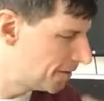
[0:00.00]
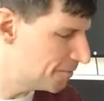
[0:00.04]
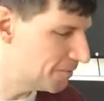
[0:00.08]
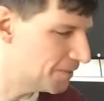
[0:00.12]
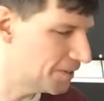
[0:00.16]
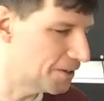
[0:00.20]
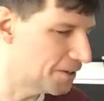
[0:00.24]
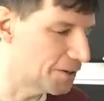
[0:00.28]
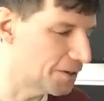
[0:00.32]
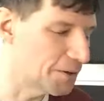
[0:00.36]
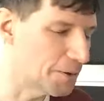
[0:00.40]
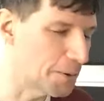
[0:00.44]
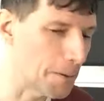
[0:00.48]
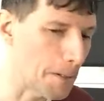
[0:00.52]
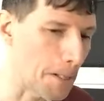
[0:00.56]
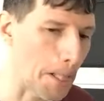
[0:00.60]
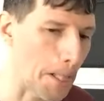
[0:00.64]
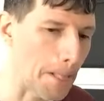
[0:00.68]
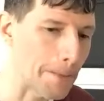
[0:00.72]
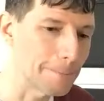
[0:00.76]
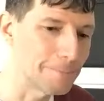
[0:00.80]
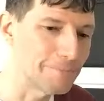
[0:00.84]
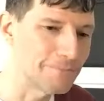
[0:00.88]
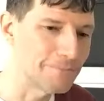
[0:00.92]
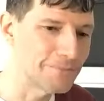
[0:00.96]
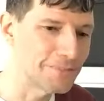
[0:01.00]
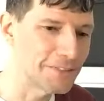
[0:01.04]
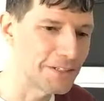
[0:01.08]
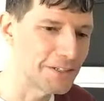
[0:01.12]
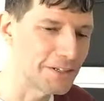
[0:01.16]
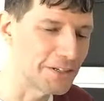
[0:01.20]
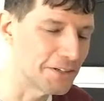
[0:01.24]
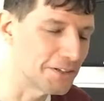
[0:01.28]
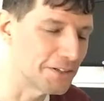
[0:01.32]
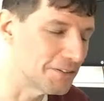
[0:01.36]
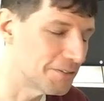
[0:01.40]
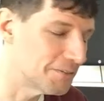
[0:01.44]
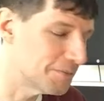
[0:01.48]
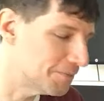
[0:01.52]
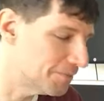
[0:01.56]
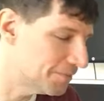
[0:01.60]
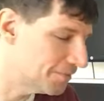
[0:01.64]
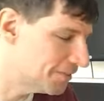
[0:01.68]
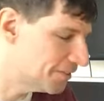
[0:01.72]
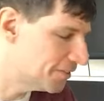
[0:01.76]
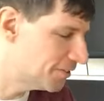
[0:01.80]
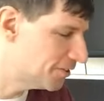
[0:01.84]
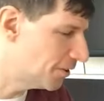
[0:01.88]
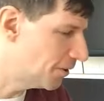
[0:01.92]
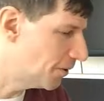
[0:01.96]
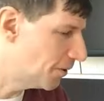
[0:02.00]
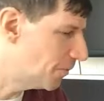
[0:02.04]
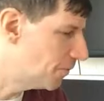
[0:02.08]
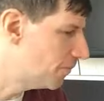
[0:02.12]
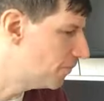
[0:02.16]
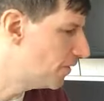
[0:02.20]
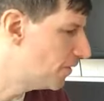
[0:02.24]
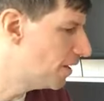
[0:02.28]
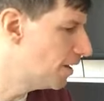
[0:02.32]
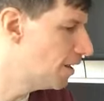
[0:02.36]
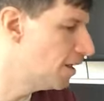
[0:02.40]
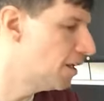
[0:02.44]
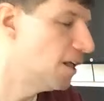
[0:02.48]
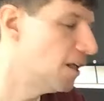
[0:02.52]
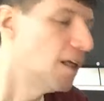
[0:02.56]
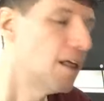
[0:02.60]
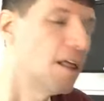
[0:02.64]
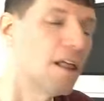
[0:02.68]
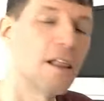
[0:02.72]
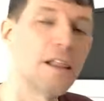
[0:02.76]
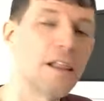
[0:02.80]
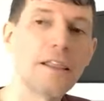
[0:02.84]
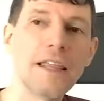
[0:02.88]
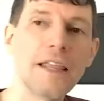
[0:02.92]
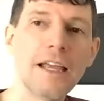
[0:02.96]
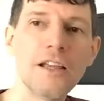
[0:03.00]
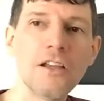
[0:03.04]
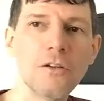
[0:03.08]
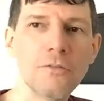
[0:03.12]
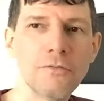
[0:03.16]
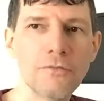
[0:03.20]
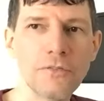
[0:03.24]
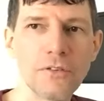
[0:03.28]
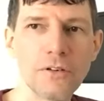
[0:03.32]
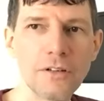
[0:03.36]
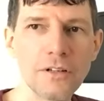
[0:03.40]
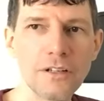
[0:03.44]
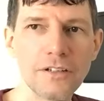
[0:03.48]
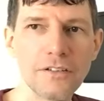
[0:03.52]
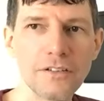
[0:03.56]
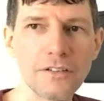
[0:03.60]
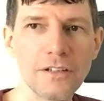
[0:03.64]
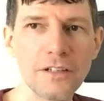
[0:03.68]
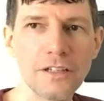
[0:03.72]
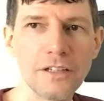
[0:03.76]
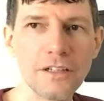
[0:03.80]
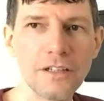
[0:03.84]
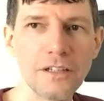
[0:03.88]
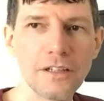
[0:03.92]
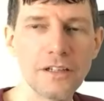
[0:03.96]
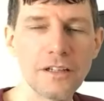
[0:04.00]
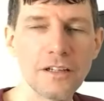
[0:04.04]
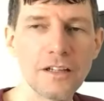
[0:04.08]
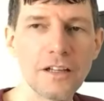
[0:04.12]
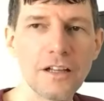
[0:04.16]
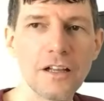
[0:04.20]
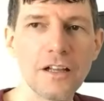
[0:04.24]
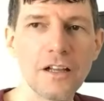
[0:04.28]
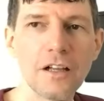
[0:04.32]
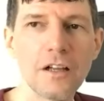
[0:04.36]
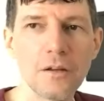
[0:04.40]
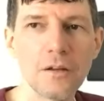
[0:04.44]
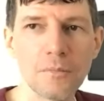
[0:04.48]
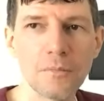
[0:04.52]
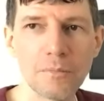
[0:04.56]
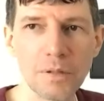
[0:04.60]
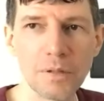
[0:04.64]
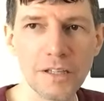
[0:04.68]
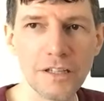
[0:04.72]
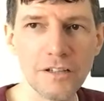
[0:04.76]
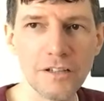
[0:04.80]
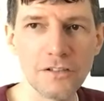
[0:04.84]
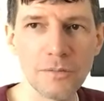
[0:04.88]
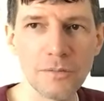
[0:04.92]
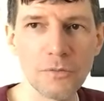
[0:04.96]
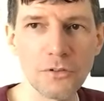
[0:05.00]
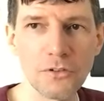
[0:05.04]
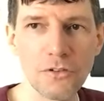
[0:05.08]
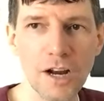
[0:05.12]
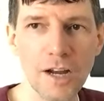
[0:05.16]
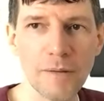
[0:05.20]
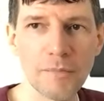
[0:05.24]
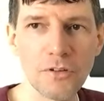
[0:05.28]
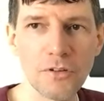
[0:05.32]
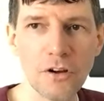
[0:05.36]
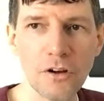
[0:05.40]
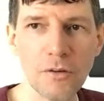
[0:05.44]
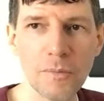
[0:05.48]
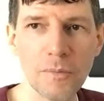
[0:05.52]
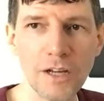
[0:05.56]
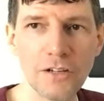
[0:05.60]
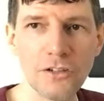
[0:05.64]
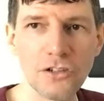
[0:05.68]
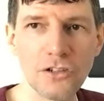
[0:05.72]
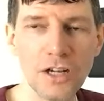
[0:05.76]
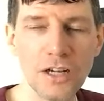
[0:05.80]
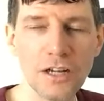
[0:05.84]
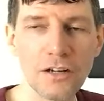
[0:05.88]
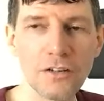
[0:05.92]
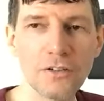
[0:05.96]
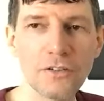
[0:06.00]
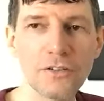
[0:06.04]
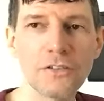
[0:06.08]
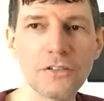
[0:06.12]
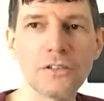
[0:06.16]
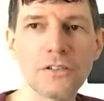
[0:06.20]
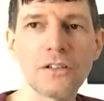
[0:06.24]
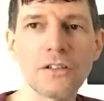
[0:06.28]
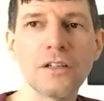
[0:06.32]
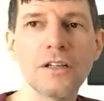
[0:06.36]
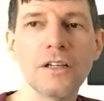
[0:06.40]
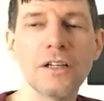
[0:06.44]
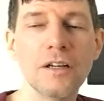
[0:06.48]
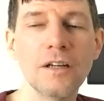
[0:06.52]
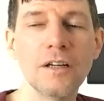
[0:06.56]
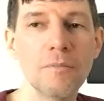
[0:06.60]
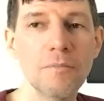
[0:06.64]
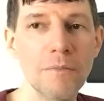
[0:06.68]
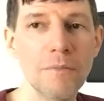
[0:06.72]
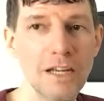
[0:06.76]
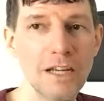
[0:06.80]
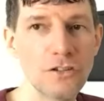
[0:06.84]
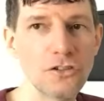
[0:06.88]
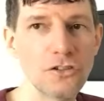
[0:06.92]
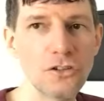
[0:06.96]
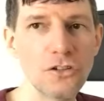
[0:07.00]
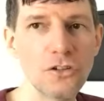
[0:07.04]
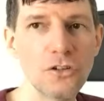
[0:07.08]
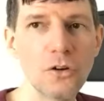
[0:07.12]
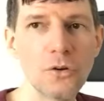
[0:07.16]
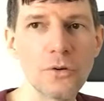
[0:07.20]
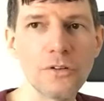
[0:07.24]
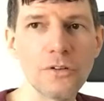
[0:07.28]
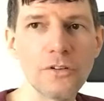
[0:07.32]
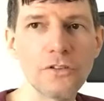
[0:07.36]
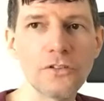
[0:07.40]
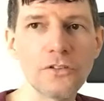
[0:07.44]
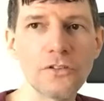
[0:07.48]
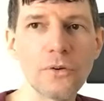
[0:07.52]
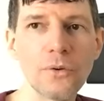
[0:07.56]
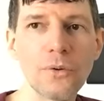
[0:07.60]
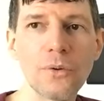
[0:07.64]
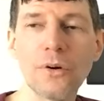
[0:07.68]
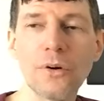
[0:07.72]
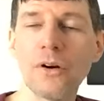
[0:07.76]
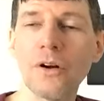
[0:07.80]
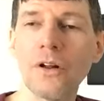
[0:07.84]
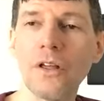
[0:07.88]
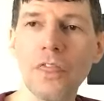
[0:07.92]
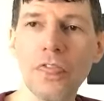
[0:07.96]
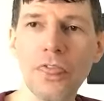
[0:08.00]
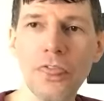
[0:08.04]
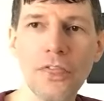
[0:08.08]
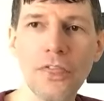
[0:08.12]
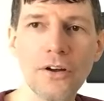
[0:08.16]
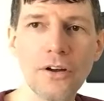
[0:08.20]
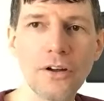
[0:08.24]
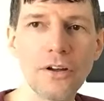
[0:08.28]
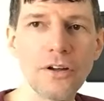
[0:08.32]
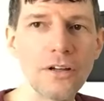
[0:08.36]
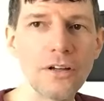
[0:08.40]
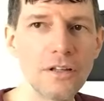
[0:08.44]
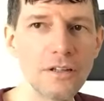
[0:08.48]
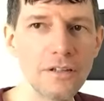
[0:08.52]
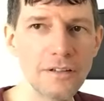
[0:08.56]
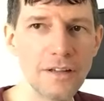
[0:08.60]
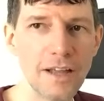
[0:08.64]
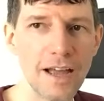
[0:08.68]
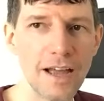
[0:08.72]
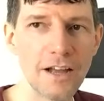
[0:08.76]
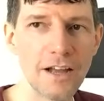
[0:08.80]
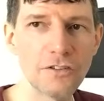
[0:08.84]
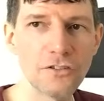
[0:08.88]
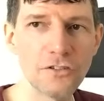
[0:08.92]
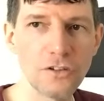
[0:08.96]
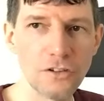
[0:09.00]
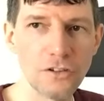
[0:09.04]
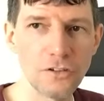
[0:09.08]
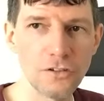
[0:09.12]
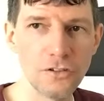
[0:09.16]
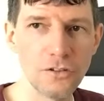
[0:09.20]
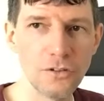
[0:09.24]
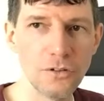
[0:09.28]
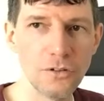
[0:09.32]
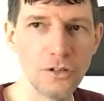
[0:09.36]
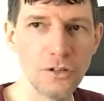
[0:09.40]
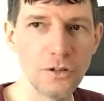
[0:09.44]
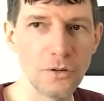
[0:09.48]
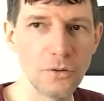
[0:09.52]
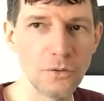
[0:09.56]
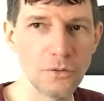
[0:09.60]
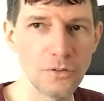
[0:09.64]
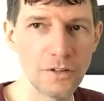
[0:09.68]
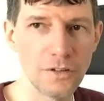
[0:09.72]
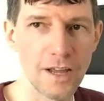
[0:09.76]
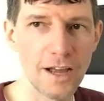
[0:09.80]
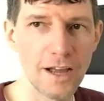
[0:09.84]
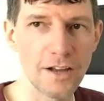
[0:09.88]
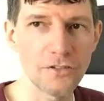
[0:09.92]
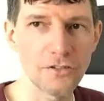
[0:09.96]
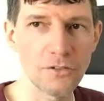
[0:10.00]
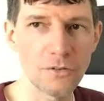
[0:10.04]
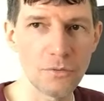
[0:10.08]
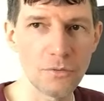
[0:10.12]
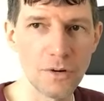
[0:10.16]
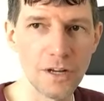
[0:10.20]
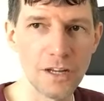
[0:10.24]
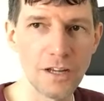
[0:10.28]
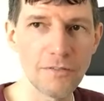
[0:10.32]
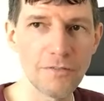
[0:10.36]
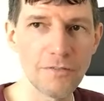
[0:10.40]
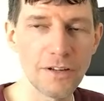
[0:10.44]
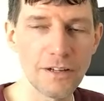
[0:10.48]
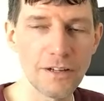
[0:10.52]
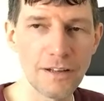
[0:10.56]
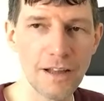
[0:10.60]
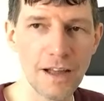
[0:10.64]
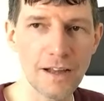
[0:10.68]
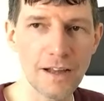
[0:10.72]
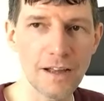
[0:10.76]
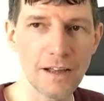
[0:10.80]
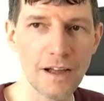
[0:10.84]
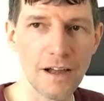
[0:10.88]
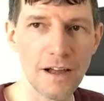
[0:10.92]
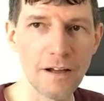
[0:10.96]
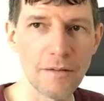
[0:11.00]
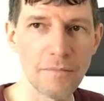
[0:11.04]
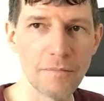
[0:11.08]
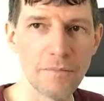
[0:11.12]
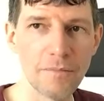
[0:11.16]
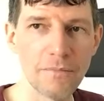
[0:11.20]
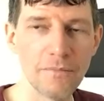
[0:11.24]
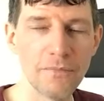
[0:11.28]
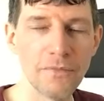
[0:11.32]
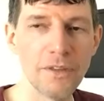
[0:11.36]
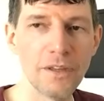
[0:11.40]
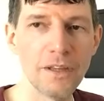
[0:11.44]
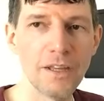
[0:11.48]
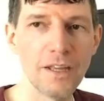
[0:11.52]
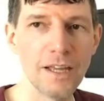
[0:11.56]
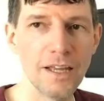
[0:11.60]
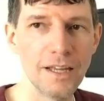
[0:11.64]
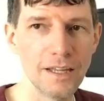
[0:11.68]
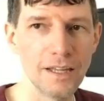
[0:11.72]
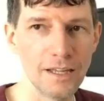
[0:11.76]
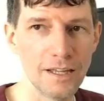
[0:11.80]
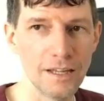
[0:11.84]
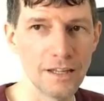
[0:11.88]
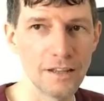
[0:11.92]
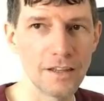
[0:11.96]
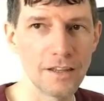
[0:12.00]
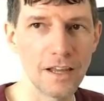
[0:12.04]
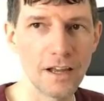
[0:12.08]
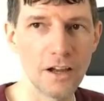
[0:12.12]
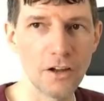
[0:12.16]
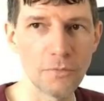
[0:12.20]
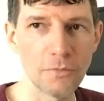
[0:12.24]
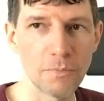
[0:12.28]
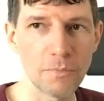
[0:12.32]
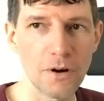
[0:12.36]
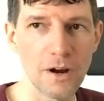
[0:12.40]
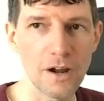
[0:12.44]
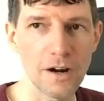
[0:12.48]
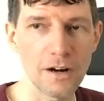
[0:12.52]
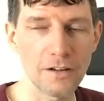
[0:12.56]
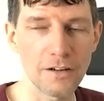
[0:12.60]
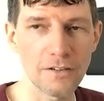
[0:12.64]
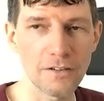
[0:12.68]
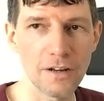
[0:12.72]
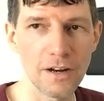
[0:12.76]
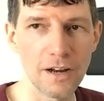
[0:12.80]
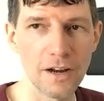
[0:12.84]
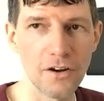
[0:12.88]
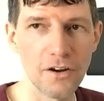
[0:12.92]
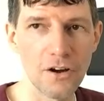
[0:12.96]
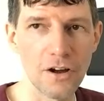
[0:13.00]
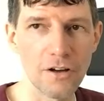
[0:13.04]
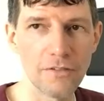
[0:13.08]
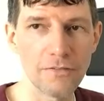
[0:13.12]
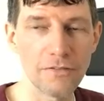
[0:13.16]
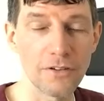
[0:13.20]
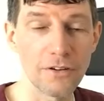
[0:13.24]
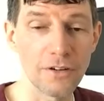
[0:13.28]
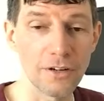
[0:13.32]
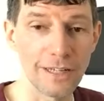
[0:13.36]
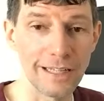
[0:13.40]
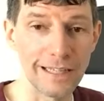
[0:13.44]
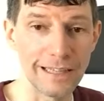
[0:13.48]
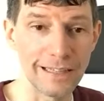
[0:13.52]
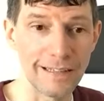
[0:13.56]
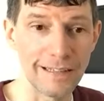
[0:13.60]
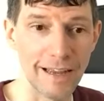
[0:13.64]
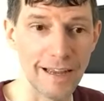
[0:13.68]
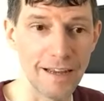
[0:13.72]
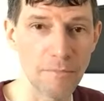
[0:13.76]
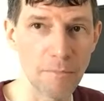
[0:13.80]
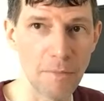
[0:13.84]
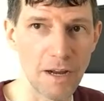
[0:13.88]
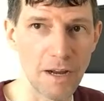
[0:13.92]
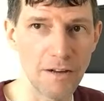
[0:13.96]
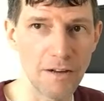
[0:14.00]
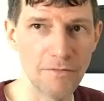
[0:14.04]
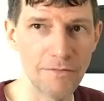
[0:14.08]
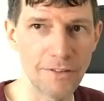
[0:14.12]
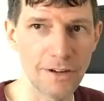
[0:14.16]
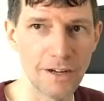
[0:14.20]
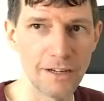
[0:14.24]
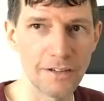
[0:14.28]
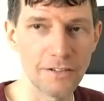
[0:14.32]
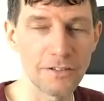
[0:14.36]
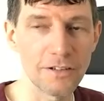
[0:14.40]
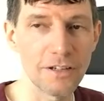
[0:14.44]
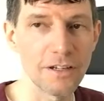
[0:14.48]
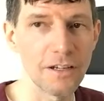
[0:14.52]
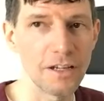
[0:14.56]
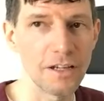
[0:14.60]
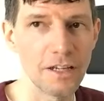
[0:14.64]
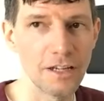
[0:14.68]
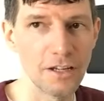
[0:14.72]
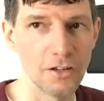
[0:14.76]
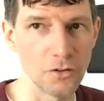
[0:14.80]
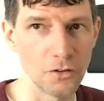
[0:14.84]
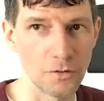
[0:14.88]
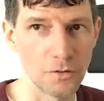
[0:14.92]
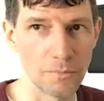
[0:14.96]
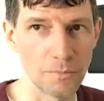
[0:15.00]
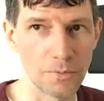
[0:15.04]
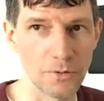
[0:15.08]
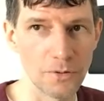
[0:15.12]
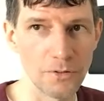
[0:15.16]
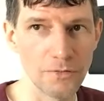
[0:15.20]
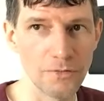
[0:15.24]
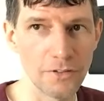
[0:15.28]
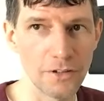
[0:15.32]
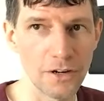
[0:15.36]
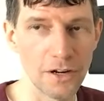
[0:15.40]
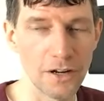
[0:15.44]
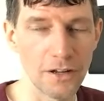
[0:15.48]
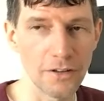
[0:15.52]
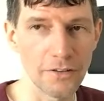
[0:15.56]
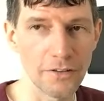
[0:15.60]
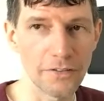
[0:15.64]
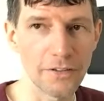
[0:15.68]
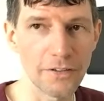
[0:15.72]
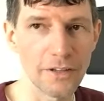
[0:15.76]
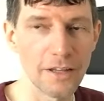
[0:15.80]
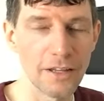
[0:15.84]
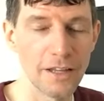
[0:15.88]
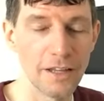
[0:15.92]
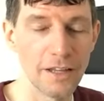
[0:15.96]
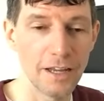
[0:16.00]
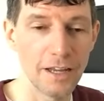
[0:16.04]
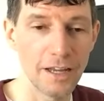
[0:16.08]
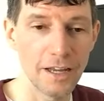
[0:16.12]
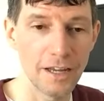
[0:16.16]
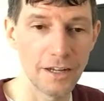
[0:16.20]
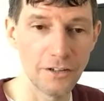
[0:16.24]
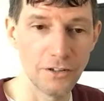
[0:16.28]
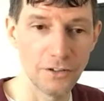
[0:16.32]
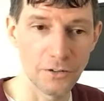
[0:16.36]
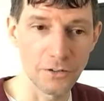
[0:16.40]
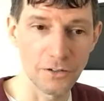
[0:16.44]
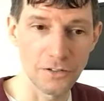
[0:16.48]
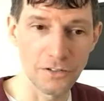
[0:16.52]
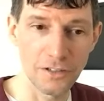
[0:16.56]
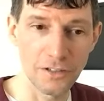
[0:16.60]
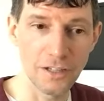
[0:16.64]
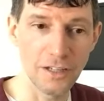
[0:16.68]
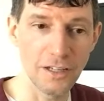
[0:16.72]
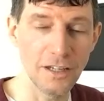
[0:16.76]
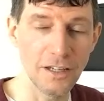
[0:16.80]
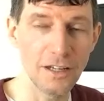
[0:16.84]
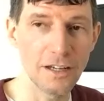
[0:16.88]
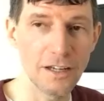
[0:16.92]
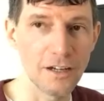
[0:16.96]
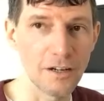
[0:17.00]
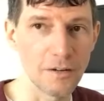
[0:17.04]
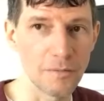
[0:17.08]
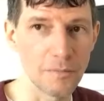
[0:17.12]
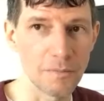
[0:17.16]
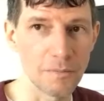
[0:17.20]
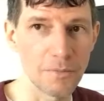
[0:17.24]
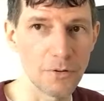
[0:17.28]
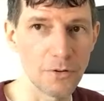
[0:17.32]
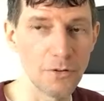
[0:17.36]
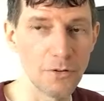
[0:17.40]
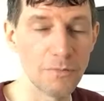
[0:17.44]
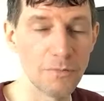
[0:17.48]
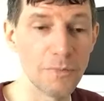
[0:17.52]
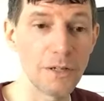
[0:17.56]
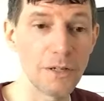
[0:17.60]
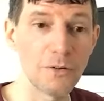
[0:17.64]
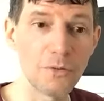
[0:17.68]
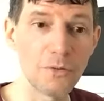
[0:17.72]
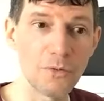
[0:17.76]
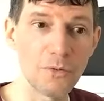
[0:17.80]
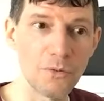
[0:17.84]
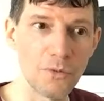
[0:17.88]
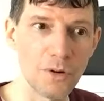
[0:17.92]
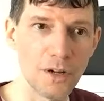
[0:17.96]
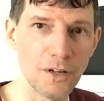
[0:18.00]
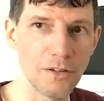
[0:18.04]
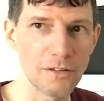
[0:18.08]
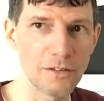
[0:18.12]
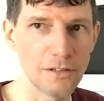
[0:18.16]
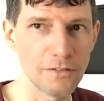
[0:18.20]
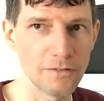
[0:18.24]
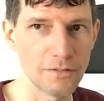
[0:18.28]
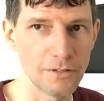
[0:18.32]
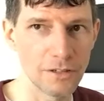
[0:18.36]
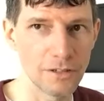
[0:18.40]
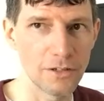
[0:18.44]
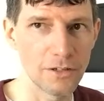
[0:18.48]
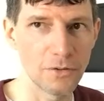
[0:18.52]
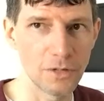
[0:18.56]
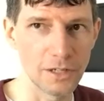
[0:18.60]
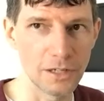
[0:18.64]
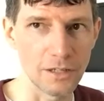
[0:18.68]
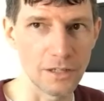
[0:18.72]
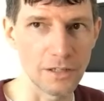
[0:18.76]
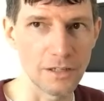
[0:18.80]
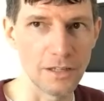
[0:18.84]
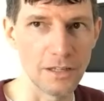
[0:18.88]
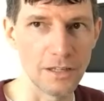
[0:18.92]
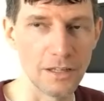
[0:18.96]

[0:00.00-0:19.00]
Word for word: You know, you know. So thank you for listening. Please subscribe to all my channels. Make sure you go to the store, the-studio-reykjavik.com and get the health products that I offer. Take my advice. It'll improve your health and you'll see an improvement relatively quickly.